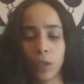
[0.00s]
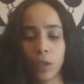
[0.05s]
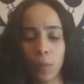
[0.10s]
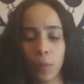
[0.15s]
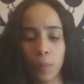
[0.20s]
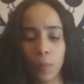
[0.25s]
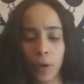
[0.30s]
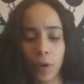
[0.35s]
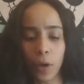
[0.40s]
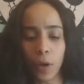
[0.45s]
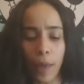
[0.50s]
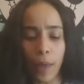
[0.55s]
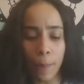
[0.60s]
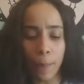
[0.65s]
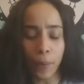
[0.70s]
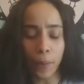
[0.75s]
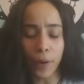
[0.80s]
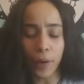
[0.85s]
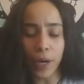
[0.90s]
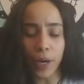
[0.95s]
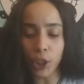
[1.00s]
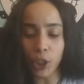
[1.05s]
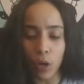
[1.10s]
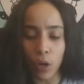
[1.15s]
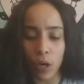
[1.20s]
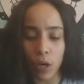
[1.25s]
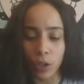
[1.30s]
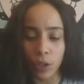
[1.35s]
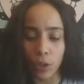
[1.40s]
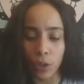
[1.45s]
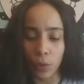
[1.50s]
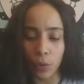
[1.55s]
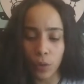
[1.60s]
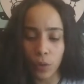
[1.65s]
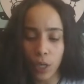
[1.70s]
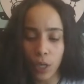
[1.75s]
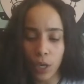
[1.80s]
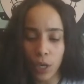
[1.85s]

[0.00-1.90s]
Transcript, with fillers: Don't put all that pressure on you.